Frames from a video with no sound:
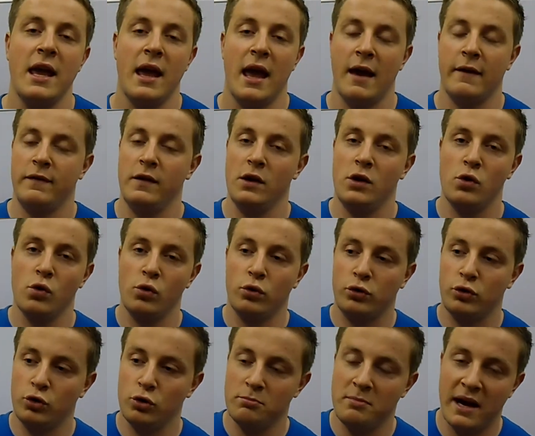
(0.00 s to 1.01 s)
If you
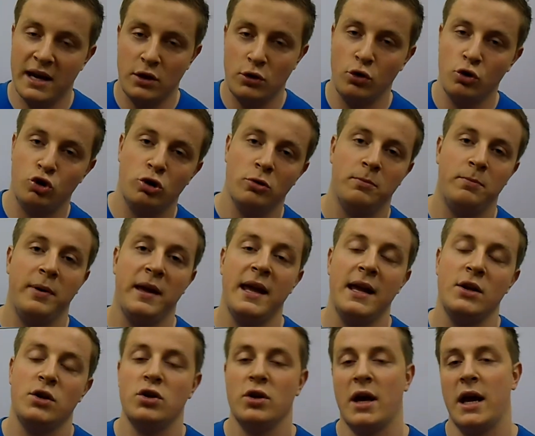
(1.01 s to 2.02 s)
go to my YouTube
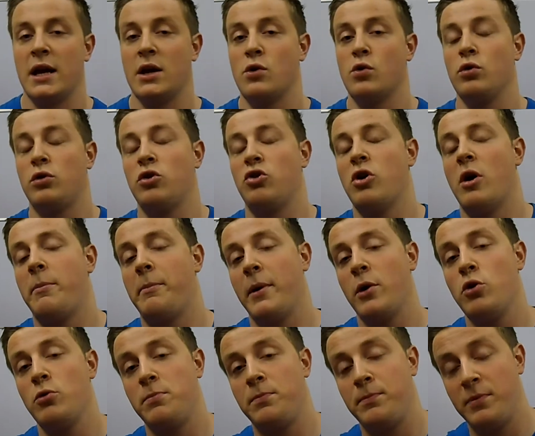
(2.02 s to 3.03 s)
page and go to the
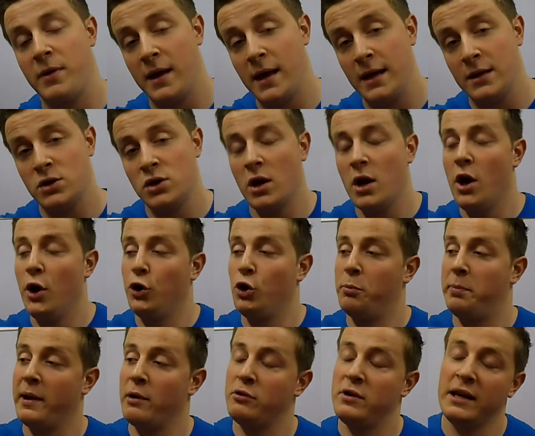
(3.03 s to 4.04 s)
About page,
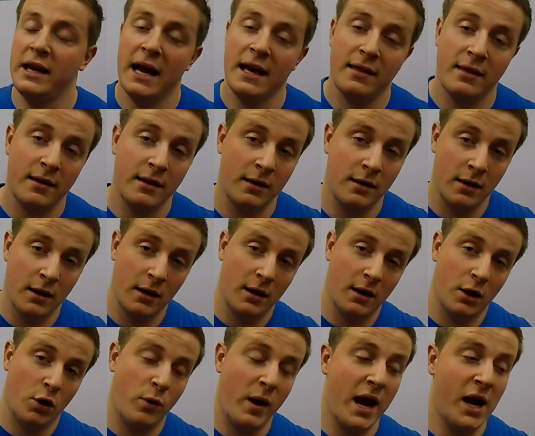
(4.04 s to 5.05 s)
you'll be able to get the
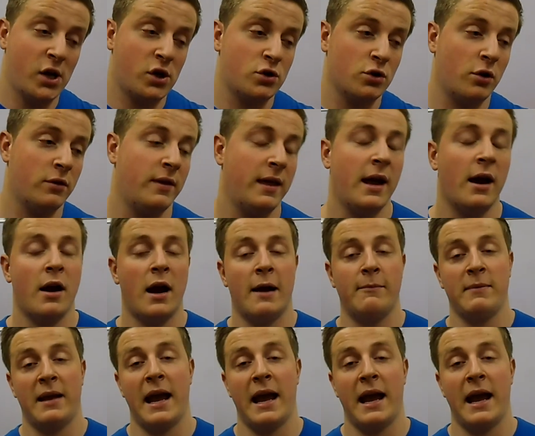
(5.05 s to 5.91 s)
question on there.